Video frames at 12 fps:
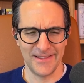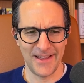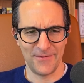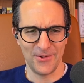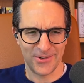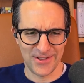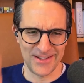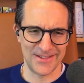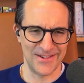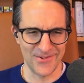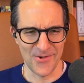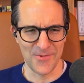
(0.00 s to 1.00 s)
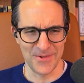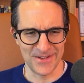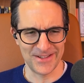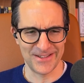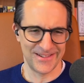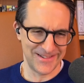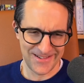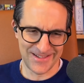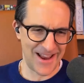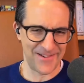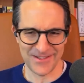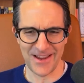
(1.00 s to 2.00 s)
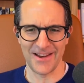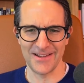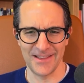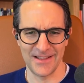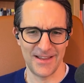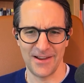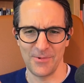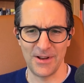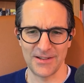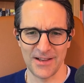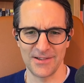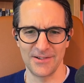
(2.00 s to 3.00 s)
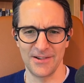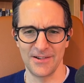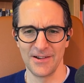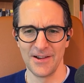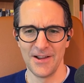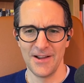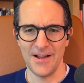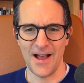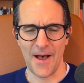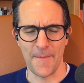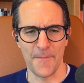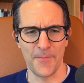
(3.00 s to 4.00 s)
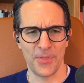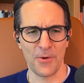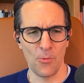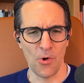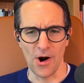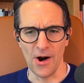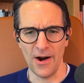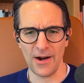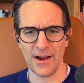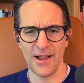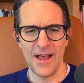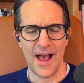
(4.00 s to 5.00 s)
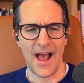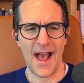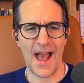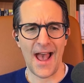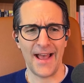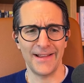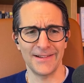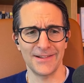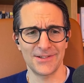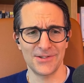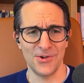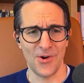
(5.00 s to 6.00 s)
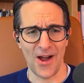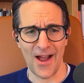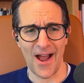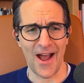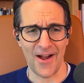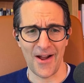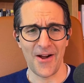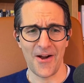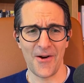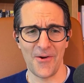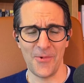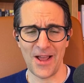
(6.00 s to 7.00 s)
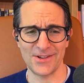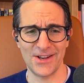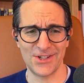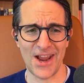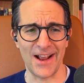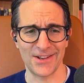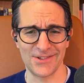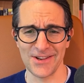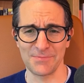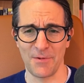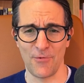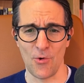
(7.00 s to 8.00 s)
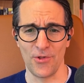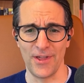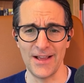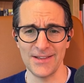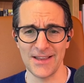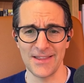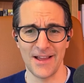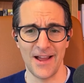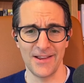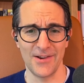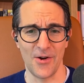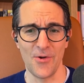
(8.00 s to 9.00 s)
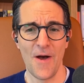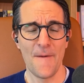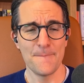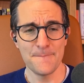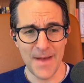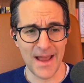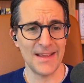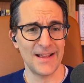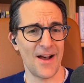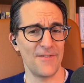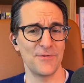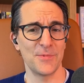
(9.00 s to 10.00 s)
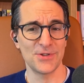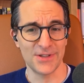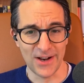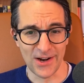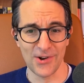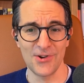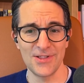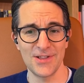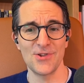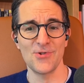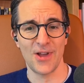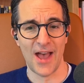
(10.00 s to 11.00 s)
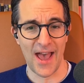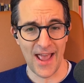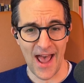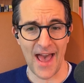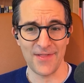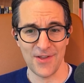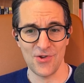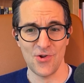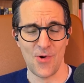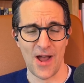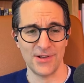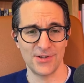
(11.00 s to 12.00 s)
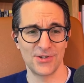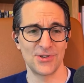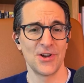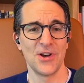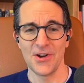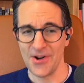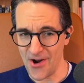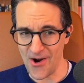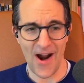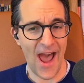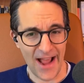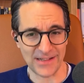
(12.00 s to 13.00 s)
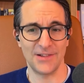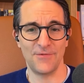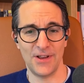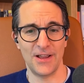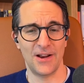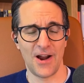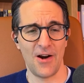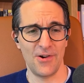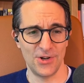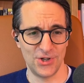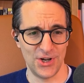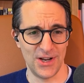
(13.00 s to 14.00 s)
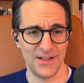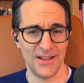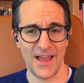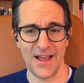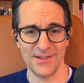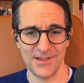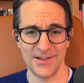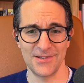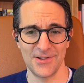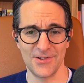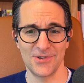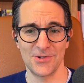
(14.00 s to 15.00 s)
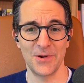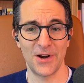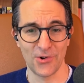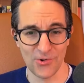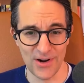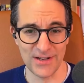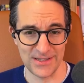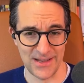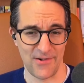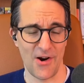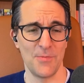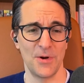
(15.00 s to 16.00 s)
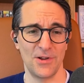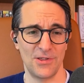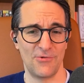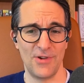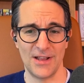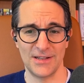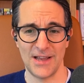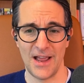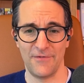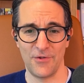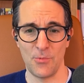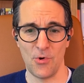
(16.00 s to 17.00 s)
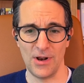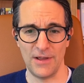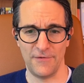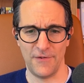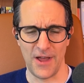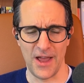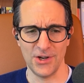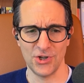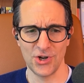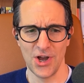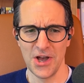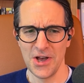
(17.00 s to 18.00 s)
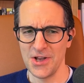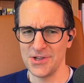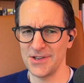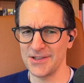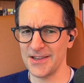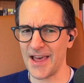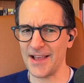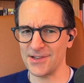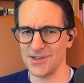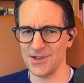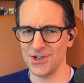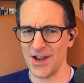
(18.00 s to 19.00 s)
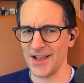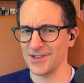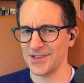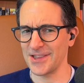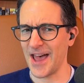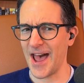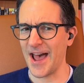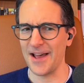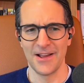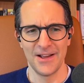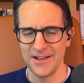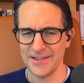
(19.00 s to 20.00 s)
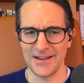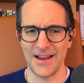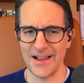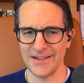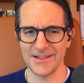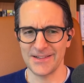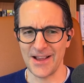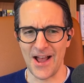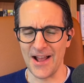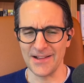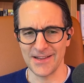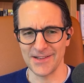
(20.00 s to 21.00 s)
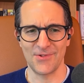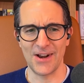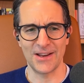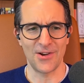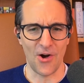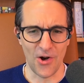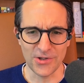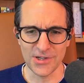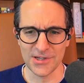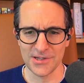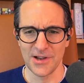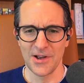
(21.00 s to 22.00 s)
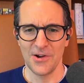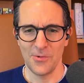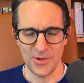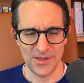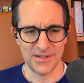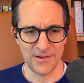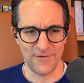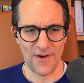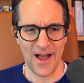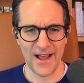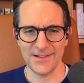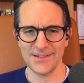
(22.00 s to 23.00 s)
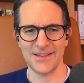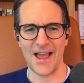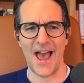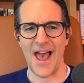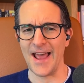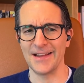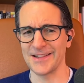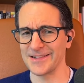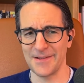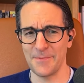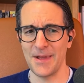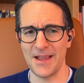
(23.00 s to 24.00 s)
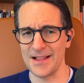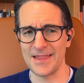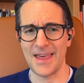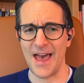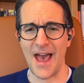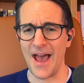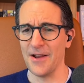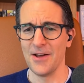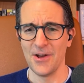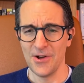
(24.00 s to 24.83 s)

they've looked at this enormous set of studies and they said, well, it doesn't um, work. And, you know, uh, we actually checked just before this and, uh, you know, many governments, including the U K and the U S, are actively encouraging their citizens to increase their omega three intake from oily fish. So, so that suggests that the latest science is really at odds with this advice. And does it mean that,